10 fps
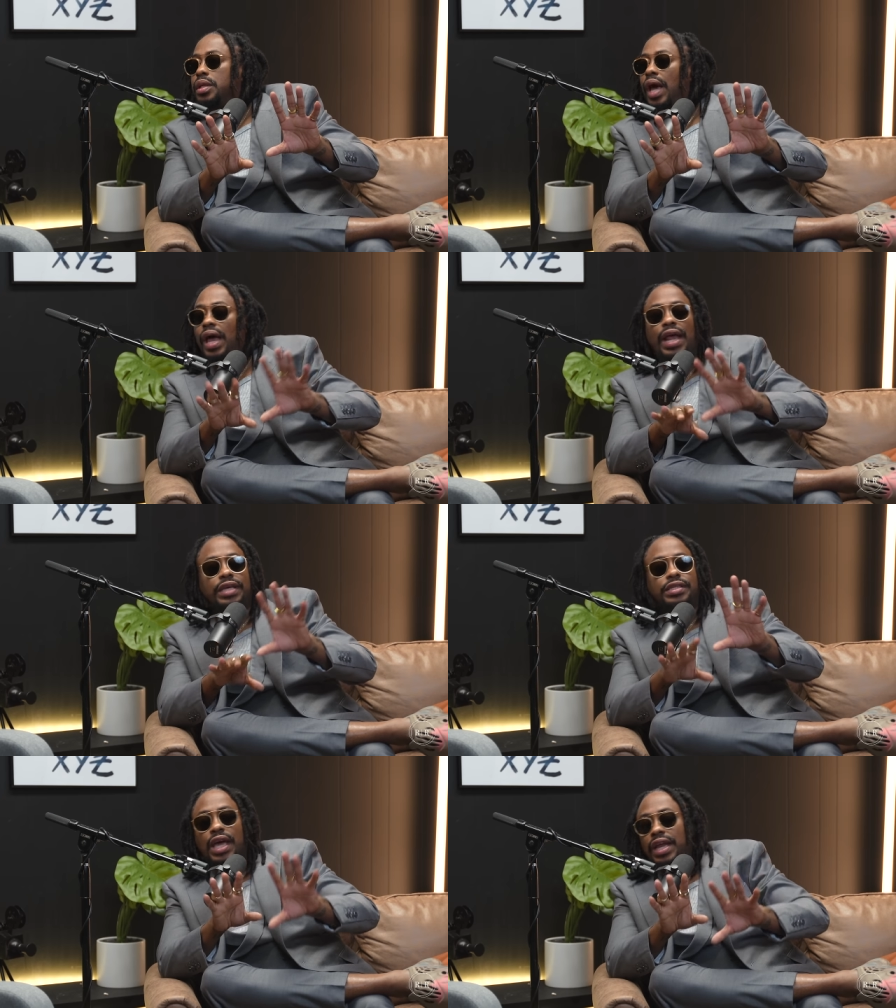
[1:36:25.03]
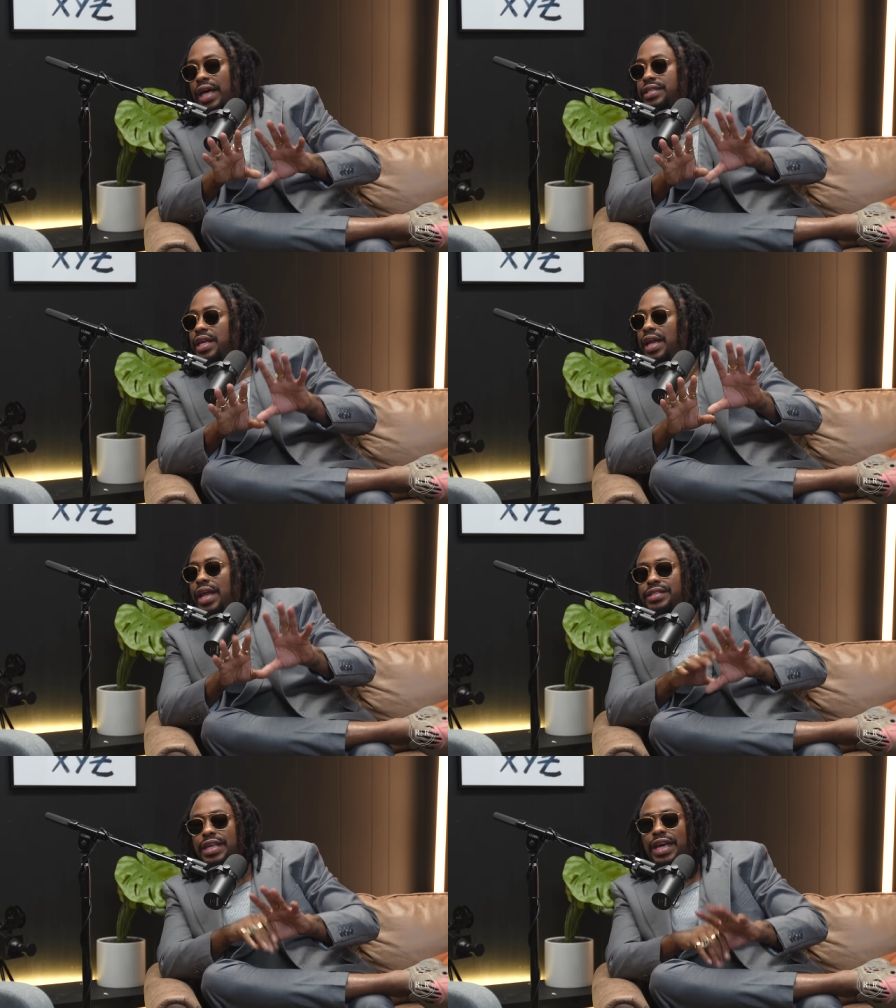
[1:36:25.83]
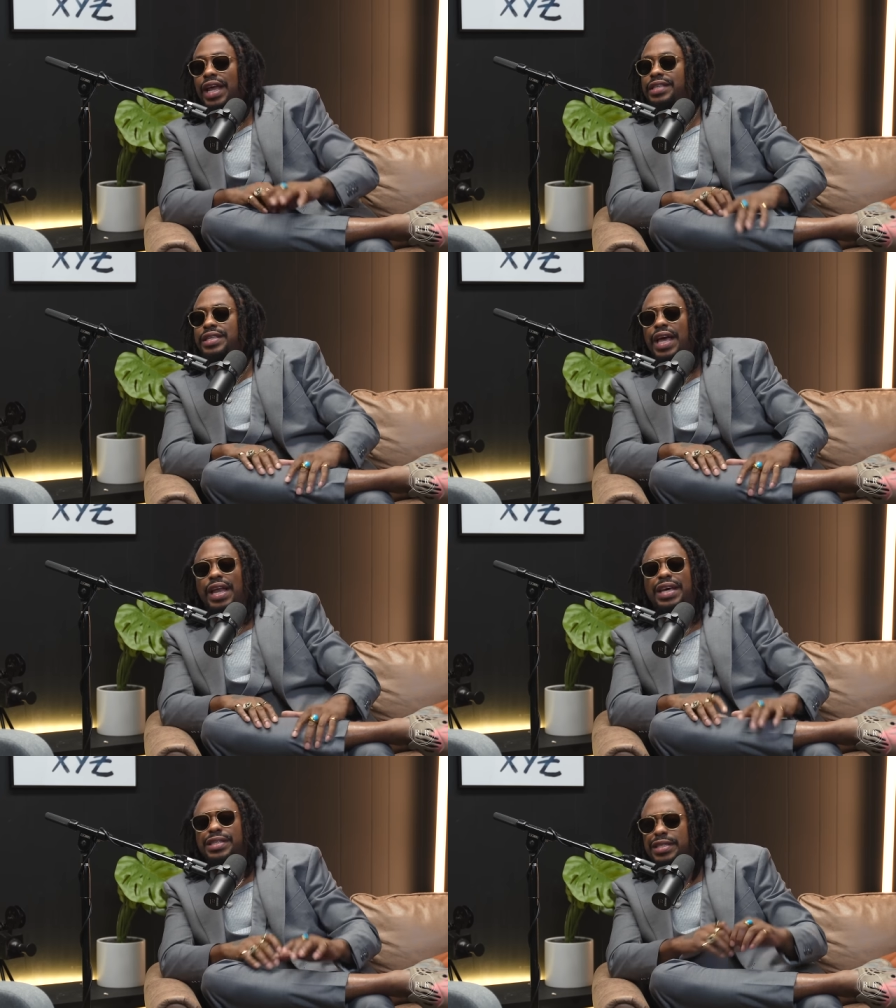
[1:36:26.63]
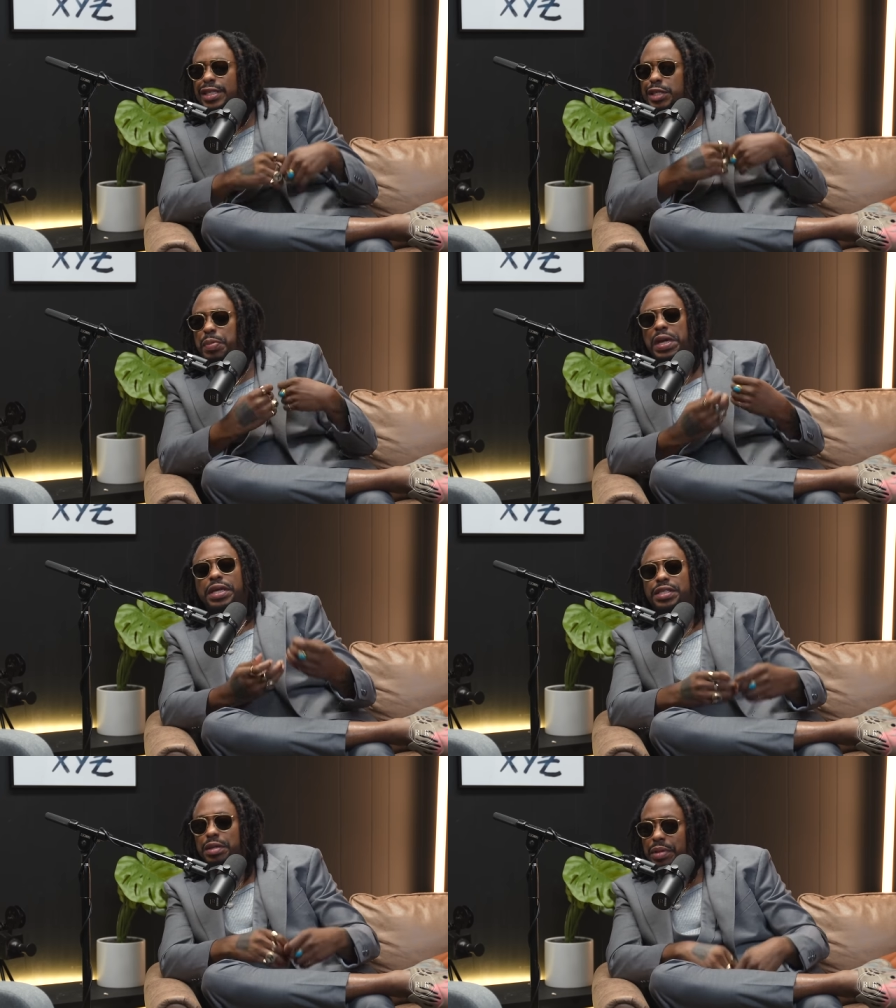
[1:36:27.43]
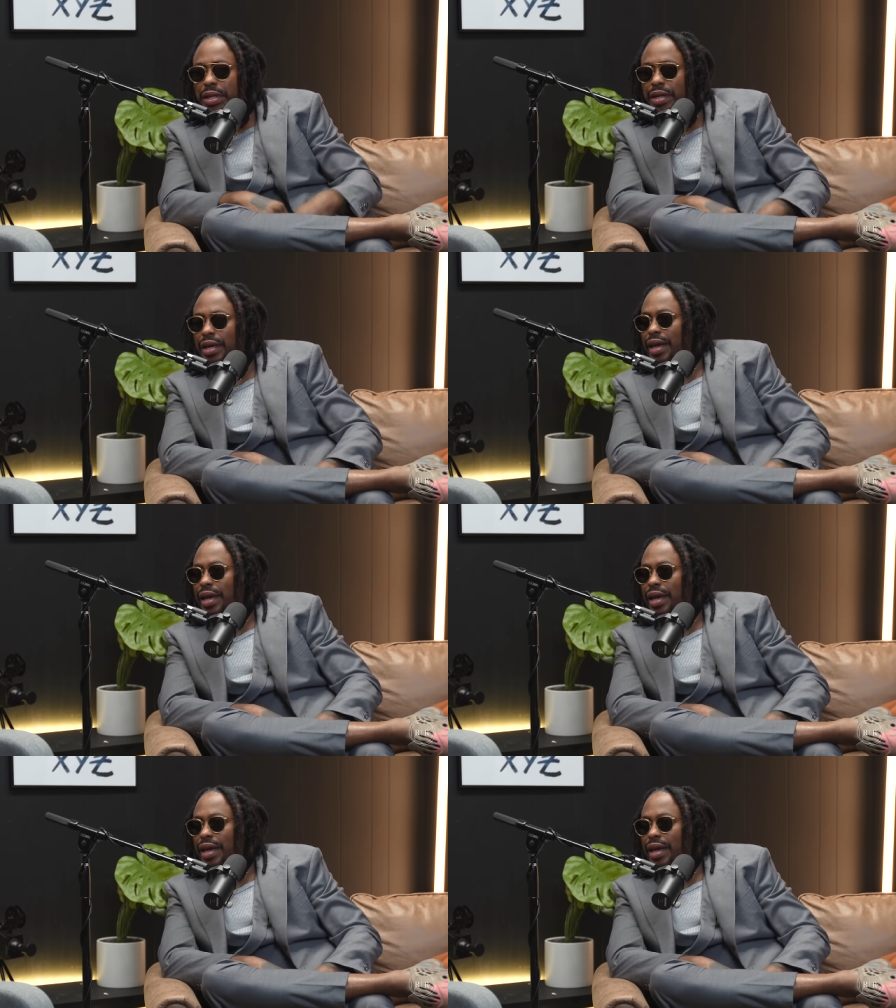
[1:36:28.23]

Unless it's just speaking to me.